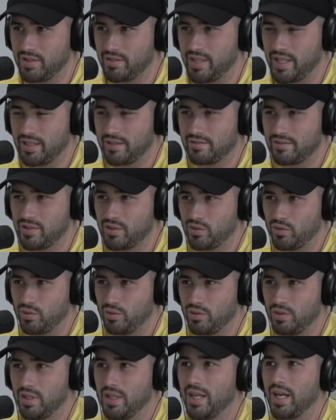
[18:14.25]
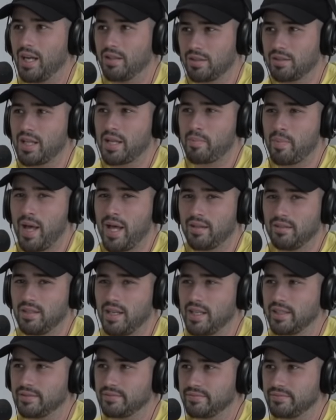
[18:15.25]
in like school. I looked like
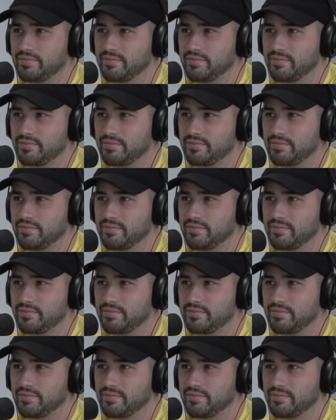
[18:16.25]
Madeline.